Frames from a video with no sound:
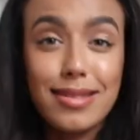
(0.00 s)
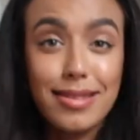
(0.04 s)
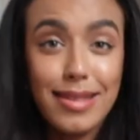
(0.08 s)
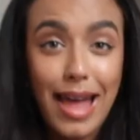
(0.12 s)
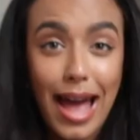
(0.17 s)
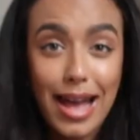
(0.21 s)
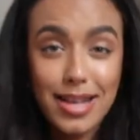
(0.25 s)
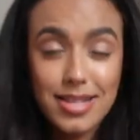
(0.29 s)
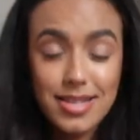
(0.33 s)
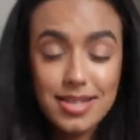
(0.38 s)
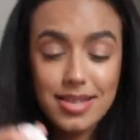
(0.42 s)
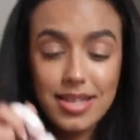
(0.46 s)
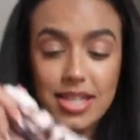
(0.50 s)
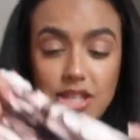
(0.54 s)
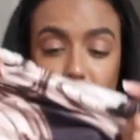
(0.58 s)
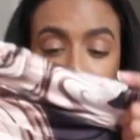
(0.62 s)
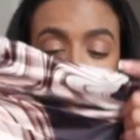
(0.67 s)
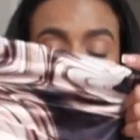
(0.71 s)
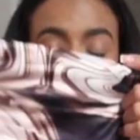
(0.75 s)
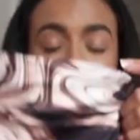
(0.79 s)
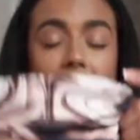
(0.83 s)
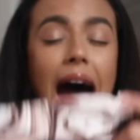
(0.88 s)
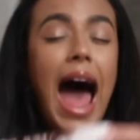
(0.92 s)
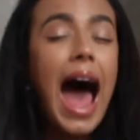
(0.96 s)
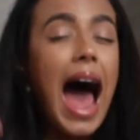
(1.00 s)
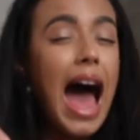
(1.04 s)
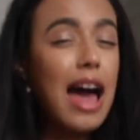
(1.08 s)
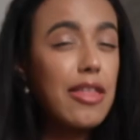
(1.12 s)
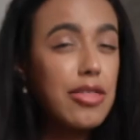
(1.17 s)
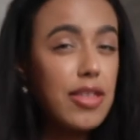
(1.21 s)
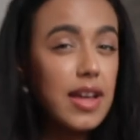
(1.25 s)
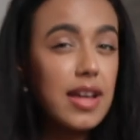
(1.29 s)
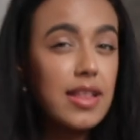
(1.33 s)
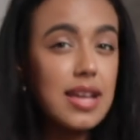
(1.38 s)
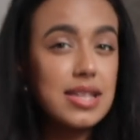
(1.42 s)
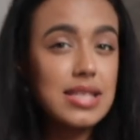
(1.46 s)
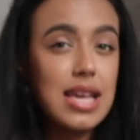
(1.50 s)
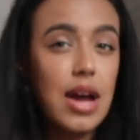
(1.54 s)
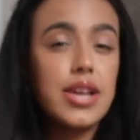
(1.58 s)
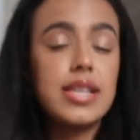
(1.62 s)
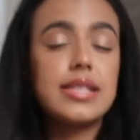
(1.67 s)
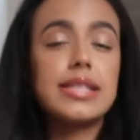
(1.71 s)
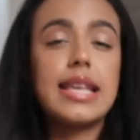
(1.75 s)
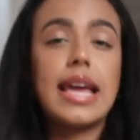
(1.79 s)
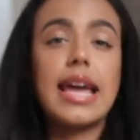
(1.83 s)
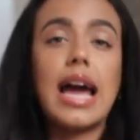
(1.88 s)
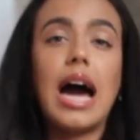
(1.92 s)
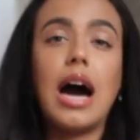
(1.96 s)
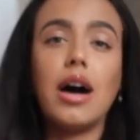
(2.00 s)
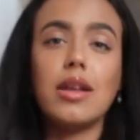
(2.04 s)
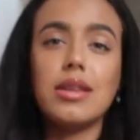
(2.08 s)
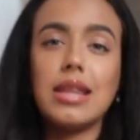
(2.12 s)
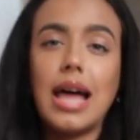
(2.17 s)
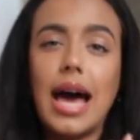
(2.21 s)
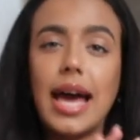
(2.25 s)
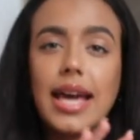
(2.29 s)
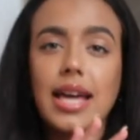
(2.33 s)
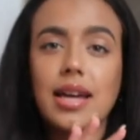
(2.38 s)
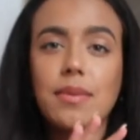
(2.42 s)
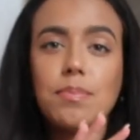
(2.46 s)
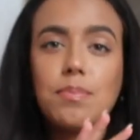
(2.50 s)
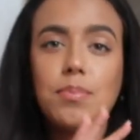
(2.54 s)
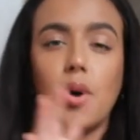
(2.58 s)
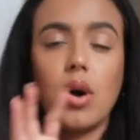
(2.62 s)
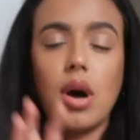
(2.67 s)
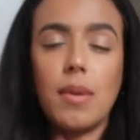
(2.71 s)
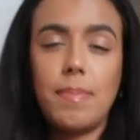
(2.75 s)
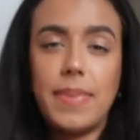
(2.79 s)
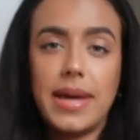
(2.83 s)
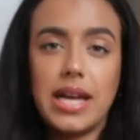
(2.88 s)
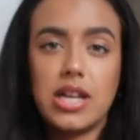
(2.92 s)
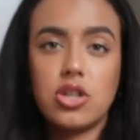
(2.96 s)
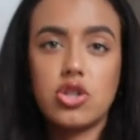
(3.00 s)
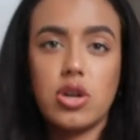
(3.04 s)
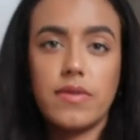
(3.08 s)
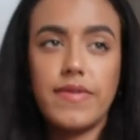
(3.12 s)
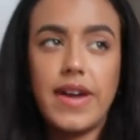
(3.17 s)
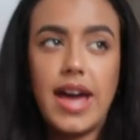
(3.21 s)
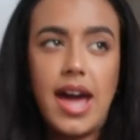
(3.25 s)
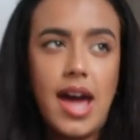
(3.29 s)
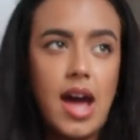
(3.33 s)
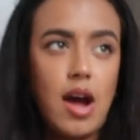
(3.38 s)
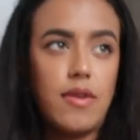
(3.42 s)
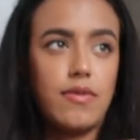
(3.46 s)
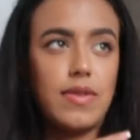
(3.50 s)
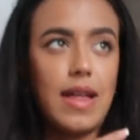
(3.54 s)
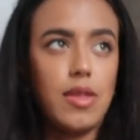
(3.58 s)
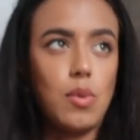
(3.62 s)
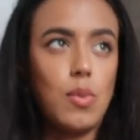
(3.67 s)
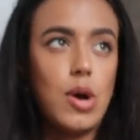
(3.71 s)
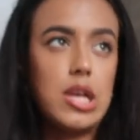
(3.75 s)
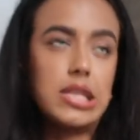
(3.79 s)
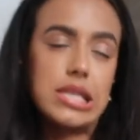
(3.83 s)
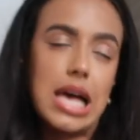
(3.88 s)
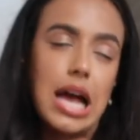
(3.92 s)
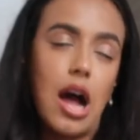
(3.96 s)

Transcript: Leslie dress. I think that's how you say it. I'll like put a picture of it here of like the words.